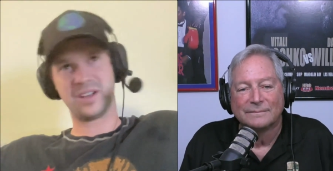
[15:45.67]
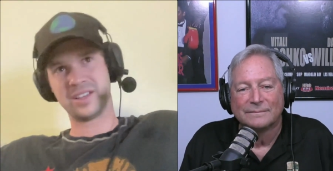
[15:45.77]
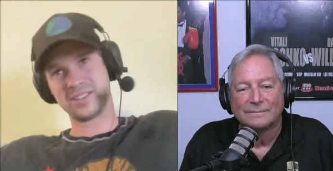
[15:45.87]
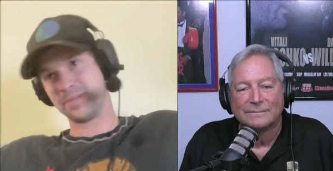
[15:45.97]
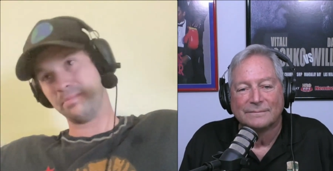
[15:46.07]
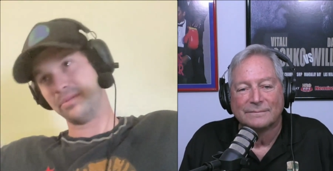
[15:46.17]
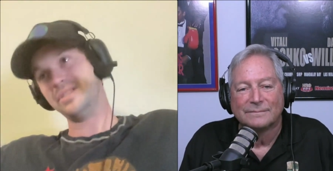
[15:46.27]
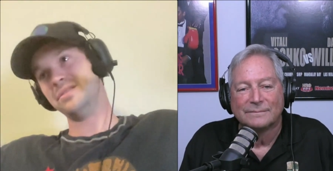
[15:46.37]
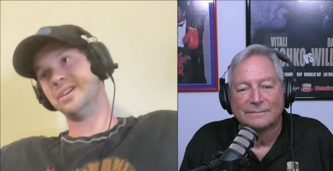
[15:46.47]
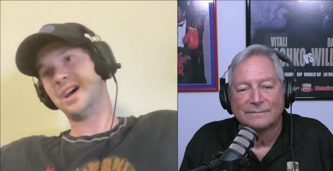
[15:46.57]
Speaker 1: and less
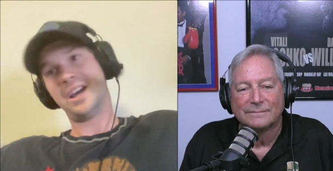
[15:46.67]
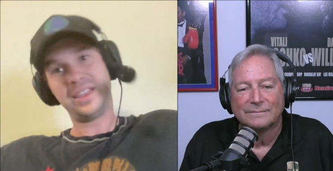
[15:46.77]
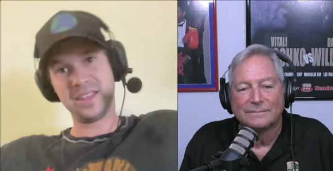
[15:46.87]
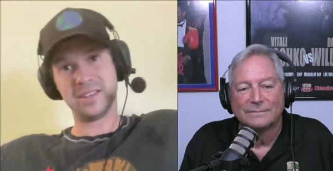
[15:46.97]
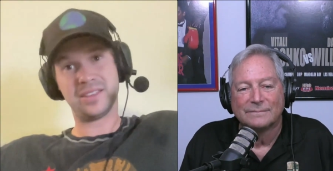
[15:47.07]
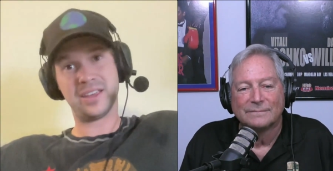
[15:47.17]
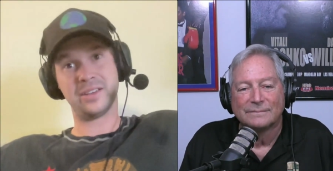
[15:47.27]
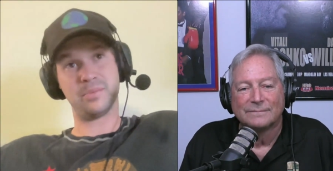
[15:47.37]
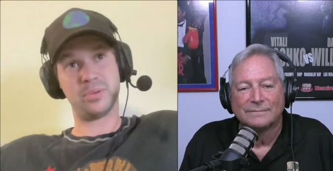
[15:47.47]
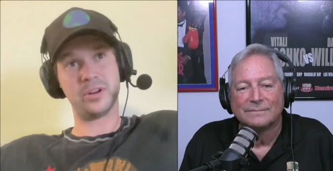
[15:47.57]
completely. I think
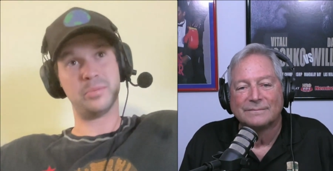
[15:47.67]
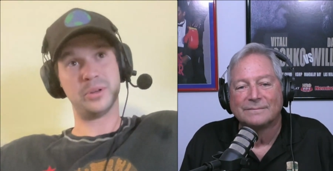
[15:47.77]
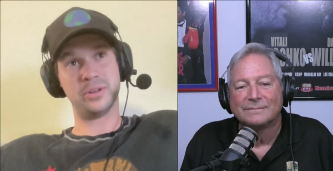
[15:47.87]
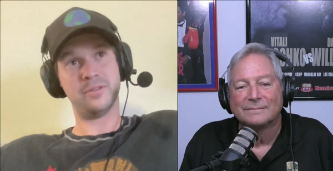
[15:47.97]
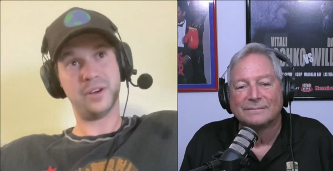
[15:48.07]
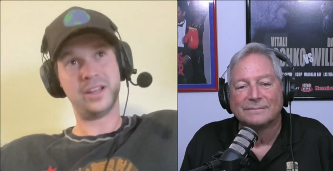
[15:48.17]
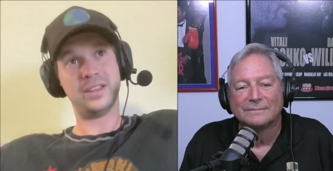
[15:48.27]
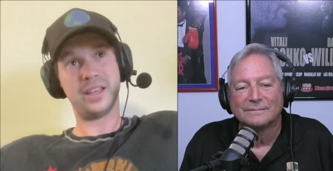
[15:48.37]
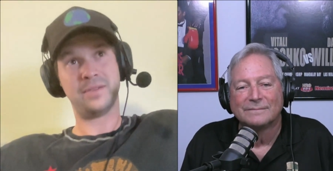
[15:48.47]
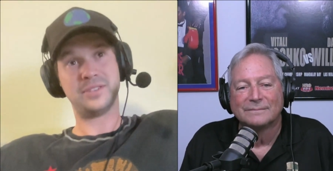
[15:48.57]
they could put up a good
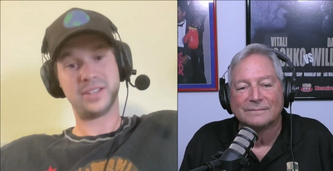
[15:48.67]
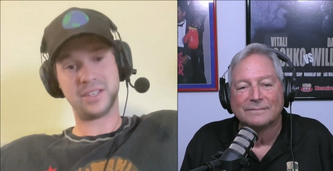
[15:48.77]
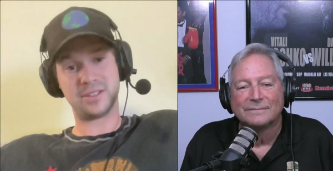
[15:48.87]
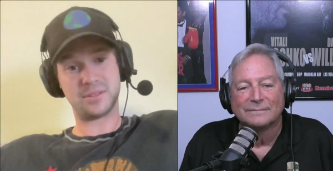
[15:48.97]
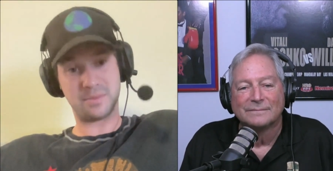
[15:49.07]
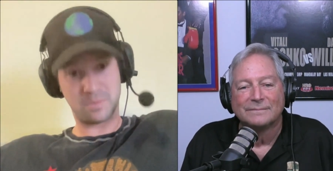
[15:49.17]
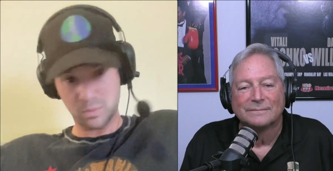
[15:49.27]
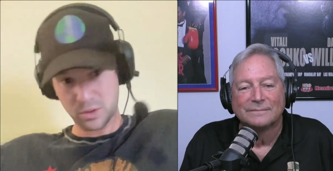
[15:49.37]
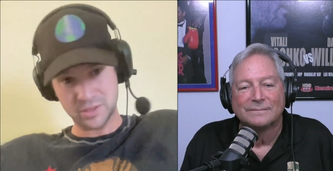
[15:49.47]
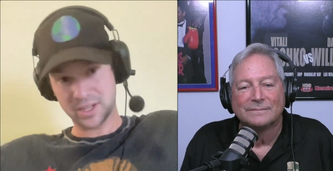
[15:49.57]
fight in the AFC East
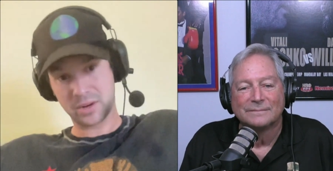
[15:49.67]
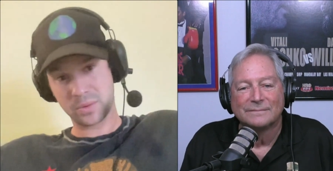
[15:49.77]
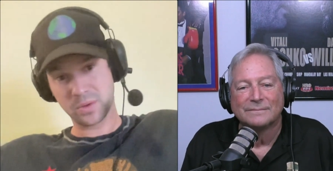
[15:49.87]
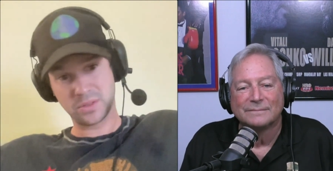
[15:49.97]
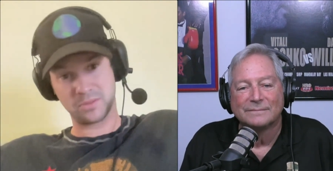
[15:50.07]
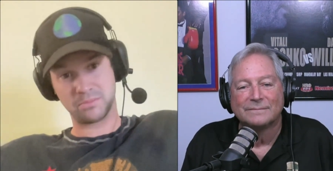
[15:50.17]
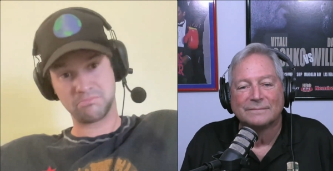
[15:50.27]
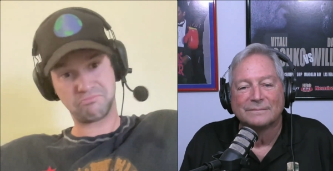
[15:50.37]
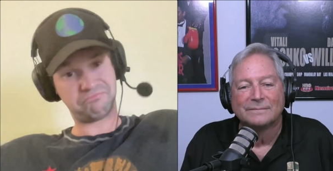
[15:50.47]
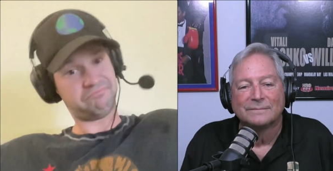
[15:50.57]
with Zach
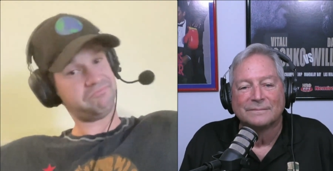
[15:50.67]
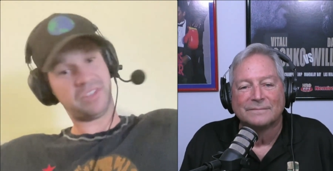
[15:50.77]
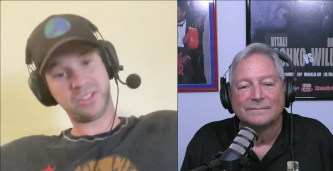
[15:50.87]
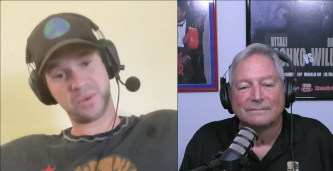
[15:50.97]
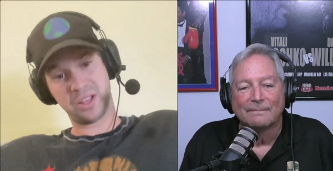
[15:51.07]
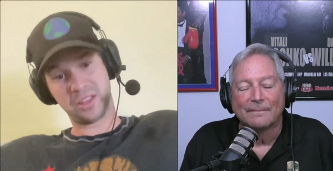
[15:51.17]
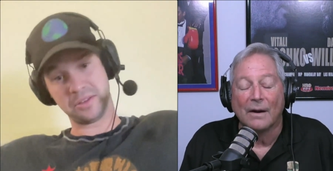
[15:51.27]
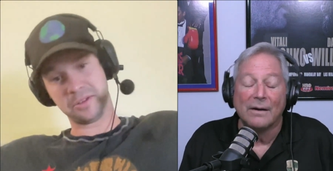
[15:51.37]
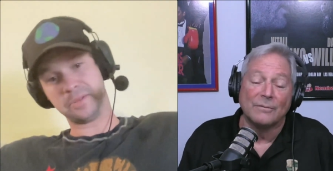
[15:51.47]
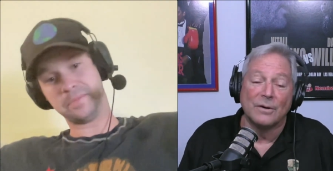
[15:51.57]
Wilson. That's what I. Oh,
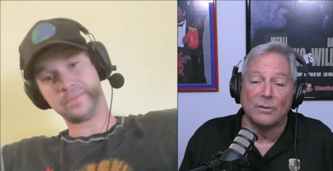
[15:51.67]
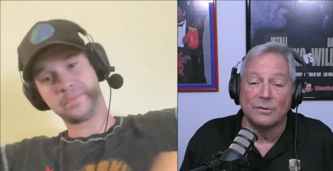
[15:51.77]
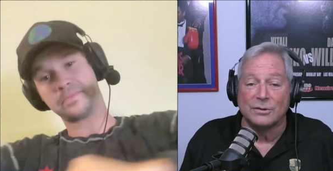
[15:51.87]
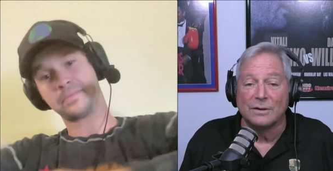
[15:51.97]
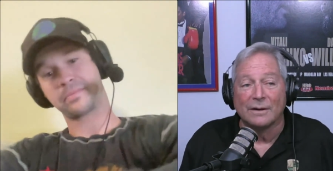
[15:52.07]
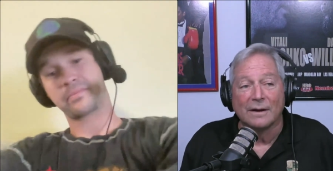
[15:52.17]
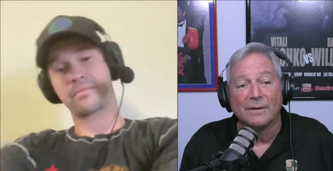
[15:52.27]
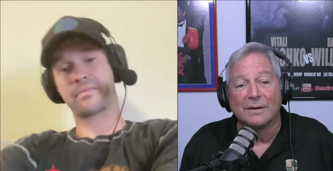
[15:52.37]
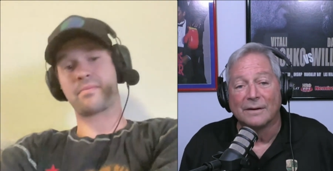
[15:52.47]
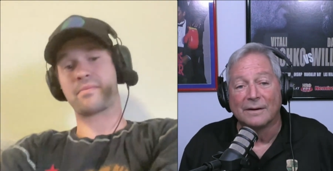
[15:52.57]
All think. Right,
Speaker 2: well, we'll see. I
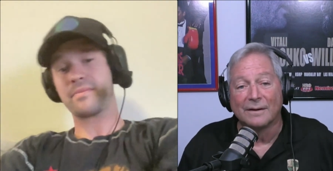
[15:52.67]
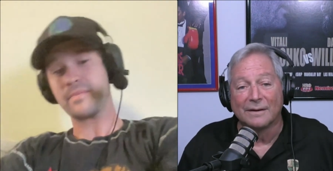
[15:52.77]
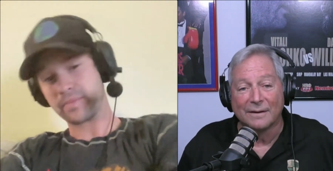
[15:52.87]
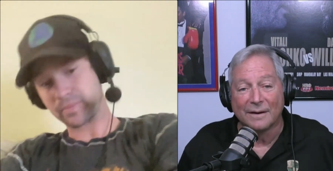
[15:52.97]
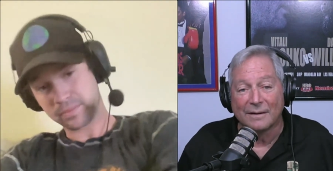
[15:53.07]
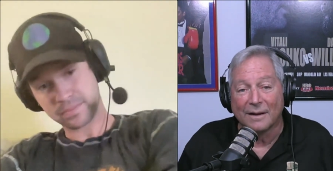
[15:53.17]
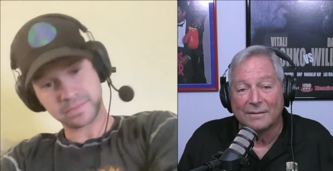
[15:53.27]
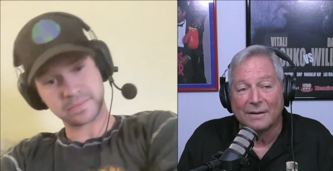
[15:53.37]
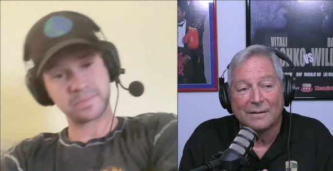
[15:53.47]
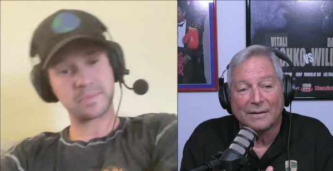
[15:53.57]
mean, uh,
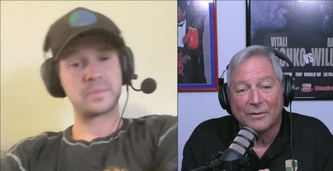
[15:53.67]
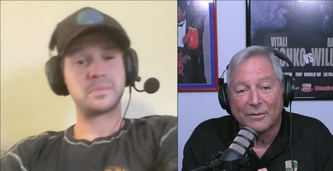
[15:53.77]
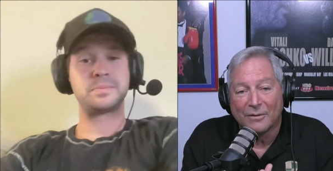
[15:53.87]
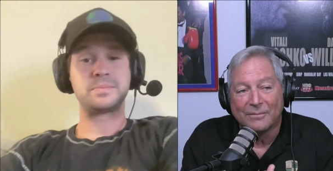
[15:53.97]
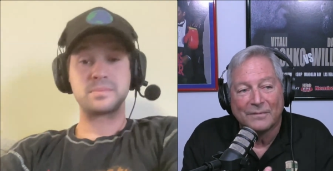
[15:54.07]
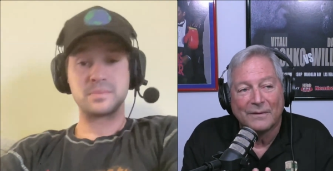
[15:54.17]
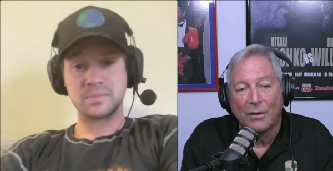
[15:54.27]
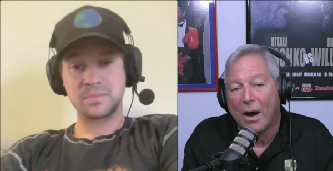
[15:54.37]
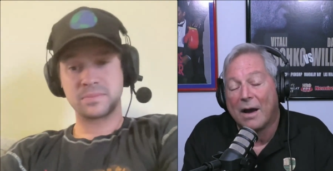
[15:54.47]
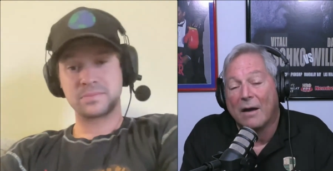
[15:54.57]
like we were, you
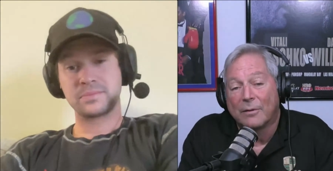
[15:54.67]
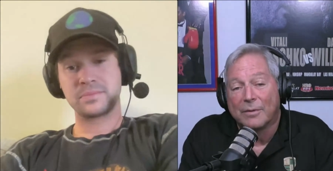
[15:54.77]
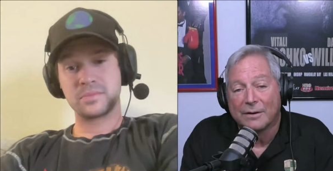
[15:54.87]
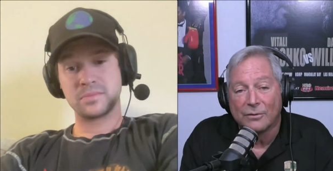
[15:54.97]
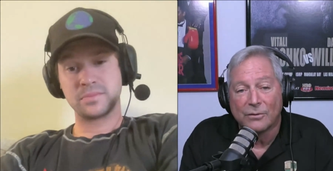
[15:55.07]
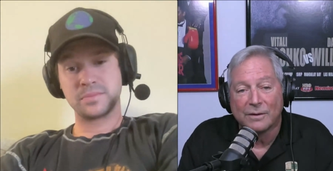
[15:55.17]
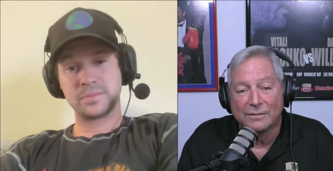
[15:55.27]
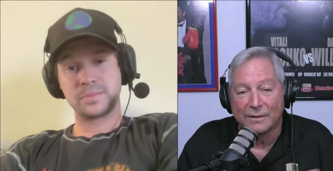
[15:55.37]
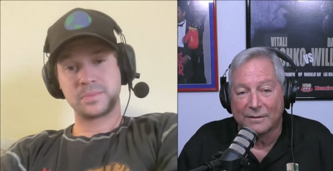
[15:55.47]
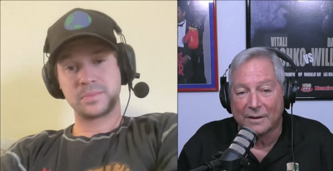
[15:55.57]
know, everybody knew
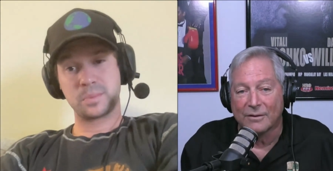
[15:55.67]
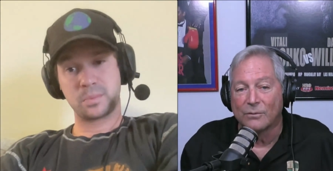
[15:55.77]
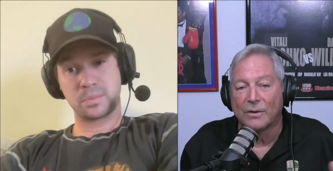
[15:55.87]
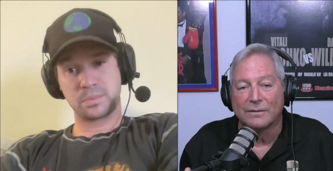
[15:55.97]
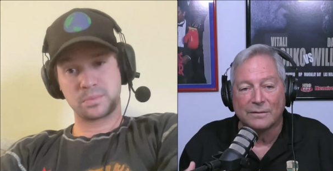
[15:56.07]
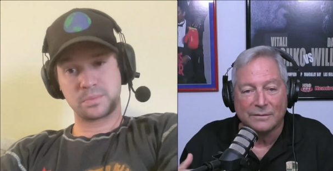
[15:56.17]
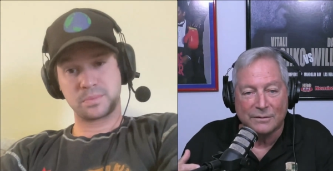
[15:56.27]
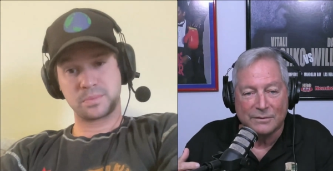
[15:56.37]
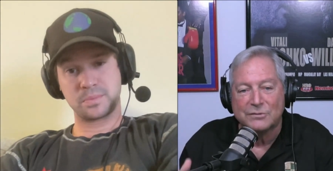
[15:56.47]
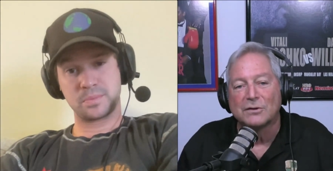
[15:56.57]
that uh, they couldn't wait to
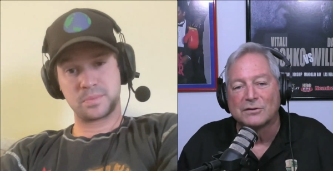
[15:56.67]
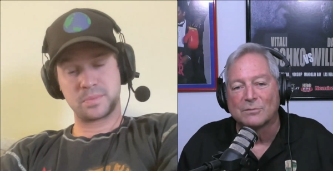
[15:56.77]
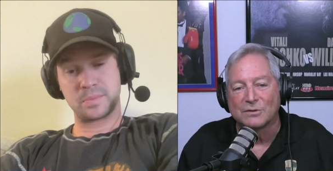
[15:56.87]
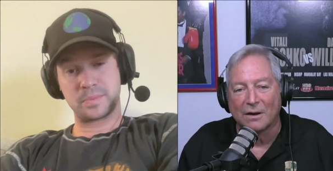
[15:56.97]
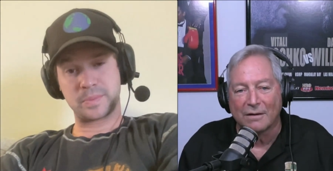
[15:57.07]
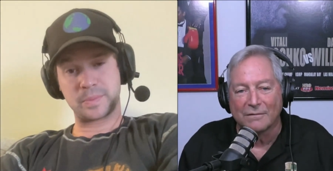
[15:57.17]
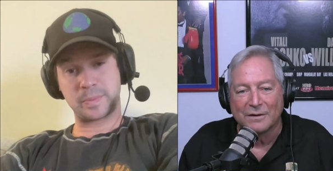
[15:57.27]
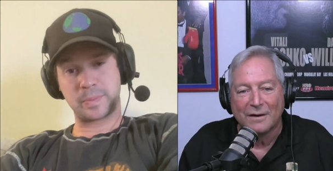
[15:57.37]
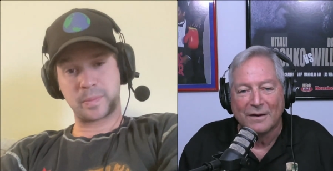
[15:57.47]
distance themselves